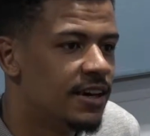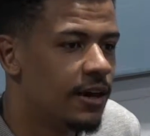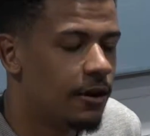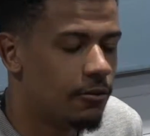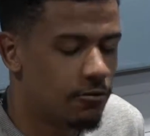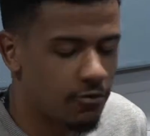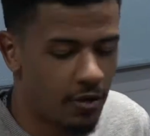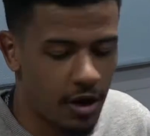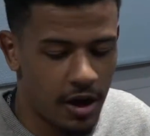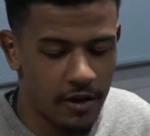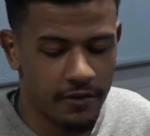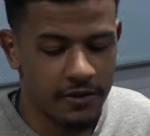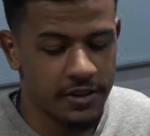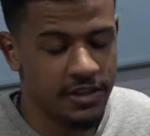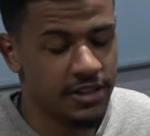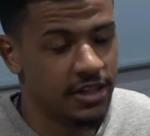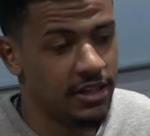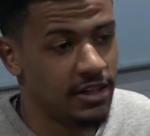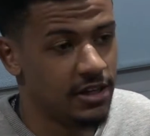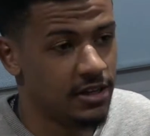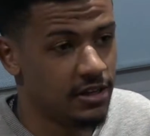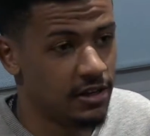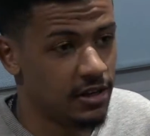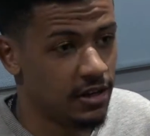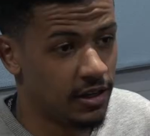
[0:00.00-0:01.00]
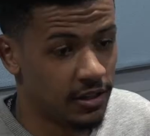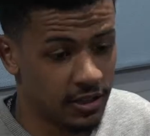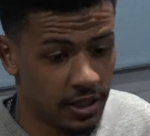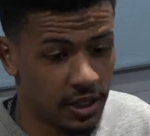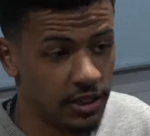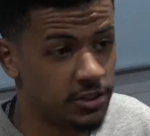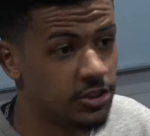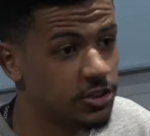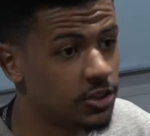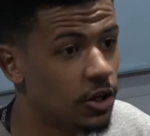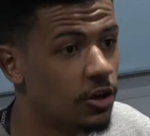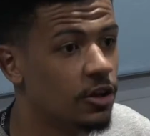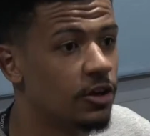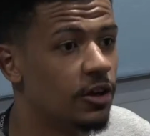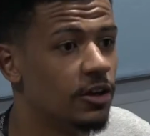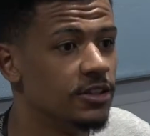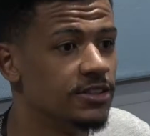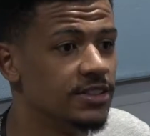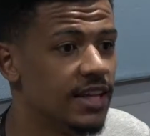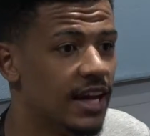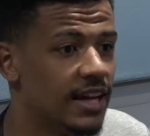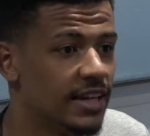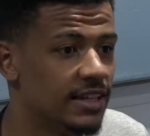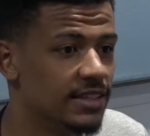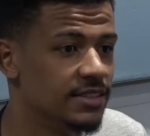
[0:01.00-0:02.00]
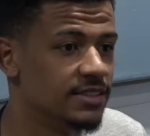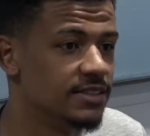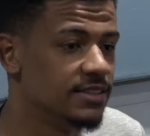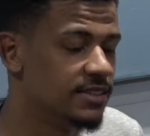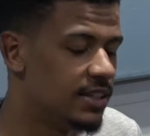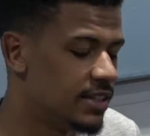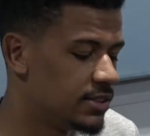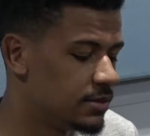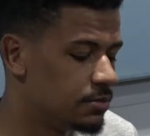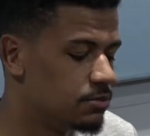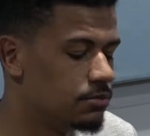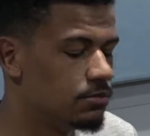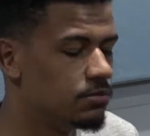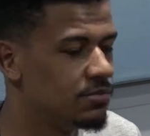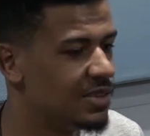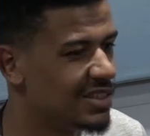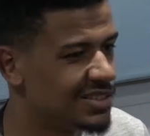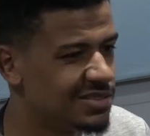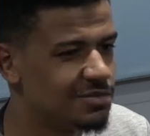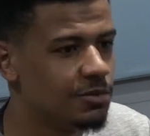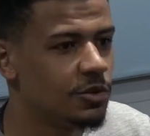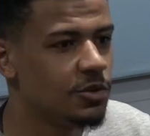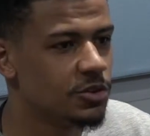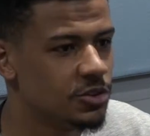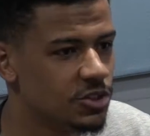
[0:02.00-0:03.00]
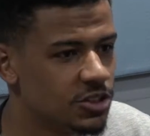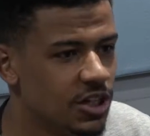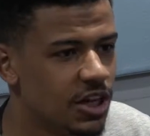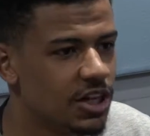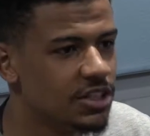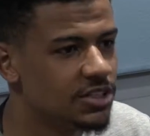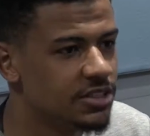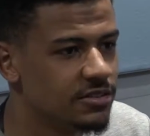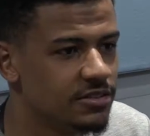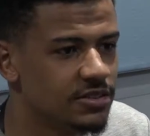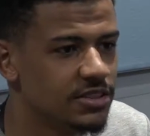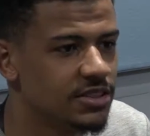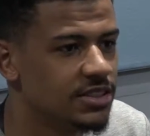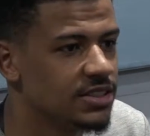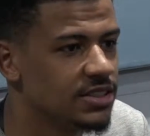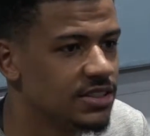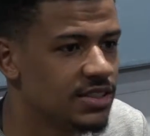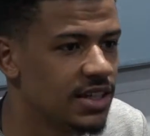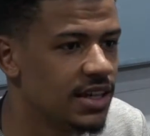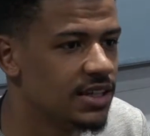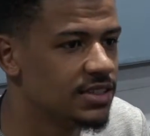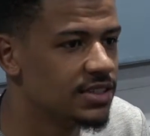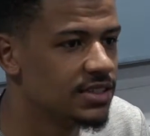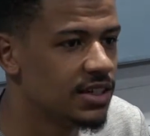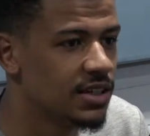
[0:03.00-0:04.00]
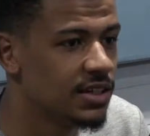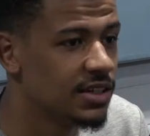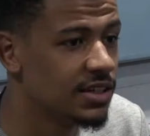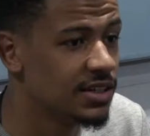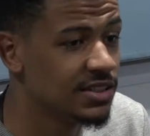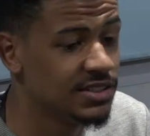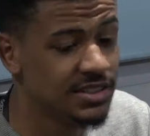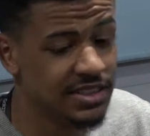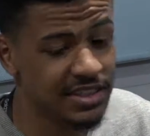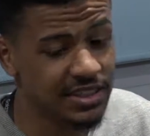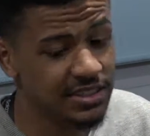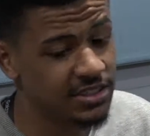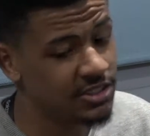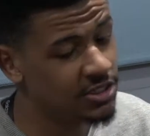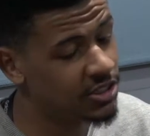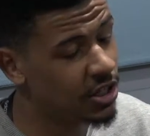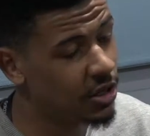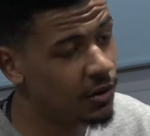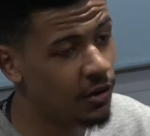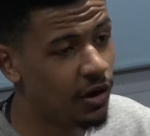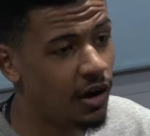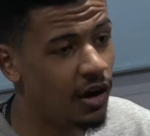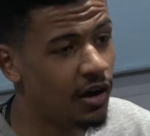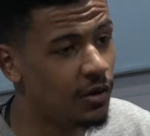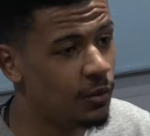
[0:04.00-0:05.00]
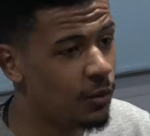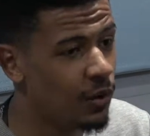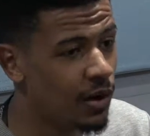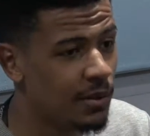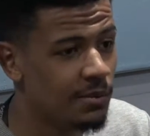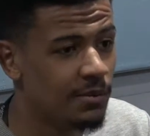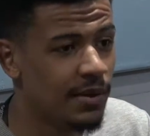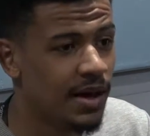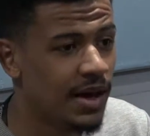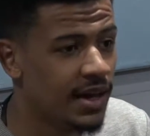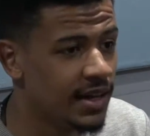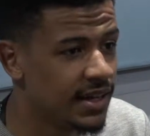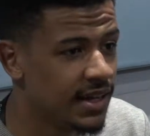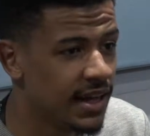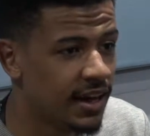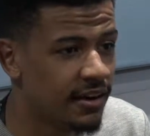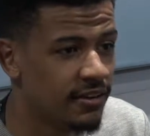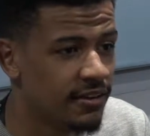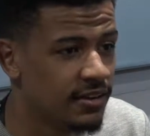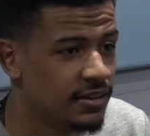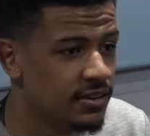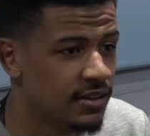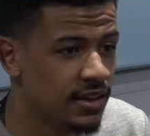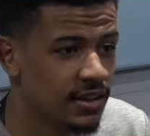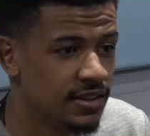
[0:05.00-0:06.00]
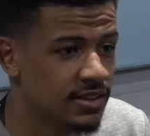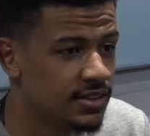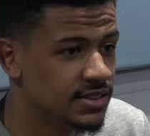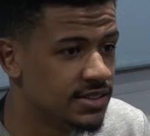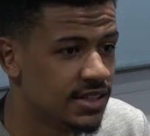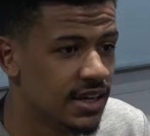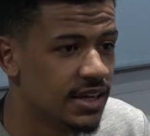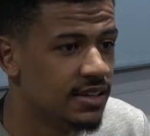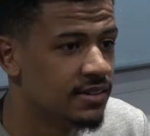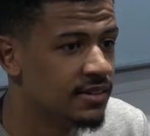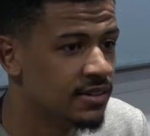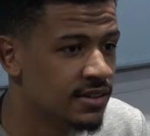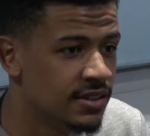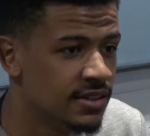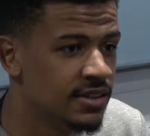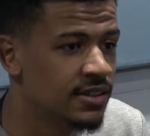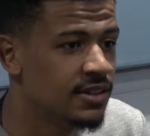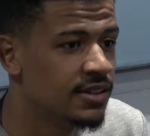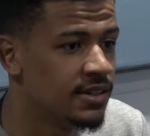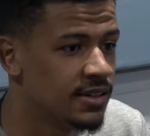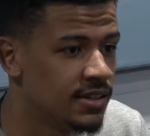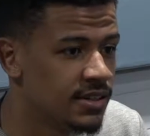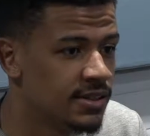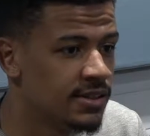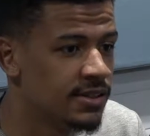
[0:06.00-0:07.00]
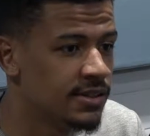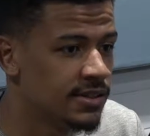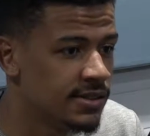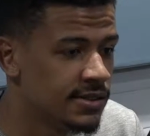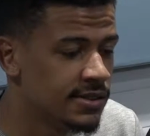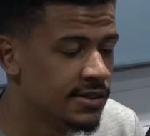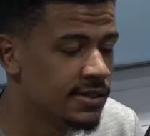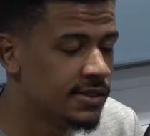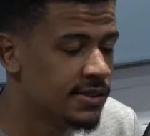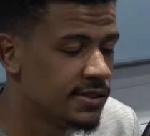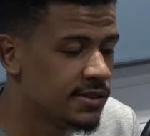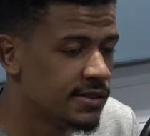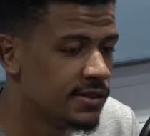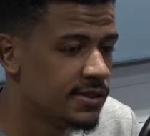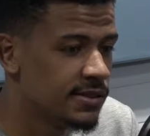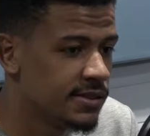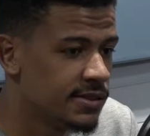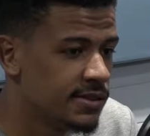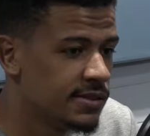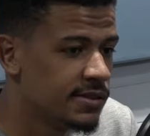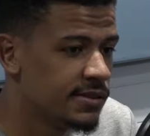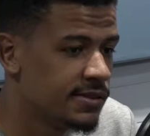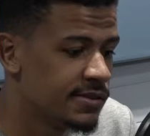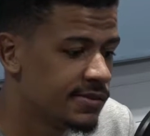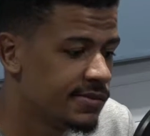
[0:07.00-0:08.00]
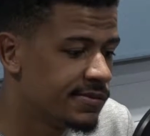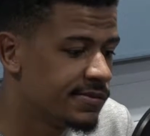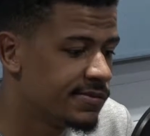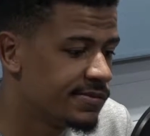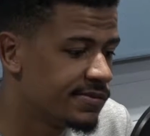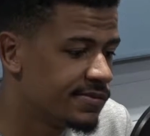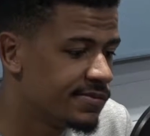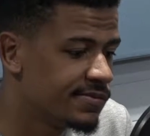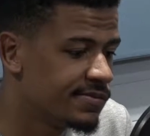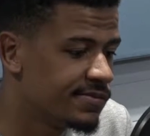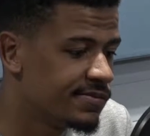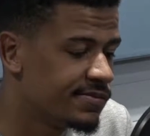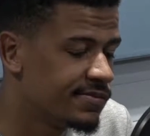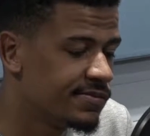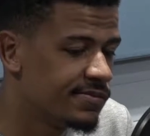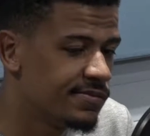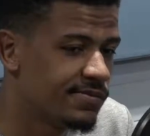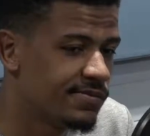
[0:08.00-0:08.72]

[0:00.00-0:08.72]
rather than a solo talent, there's more chance of success, because it is so hard one man carrying the other 10. It's true. Yeah, that's true. I'm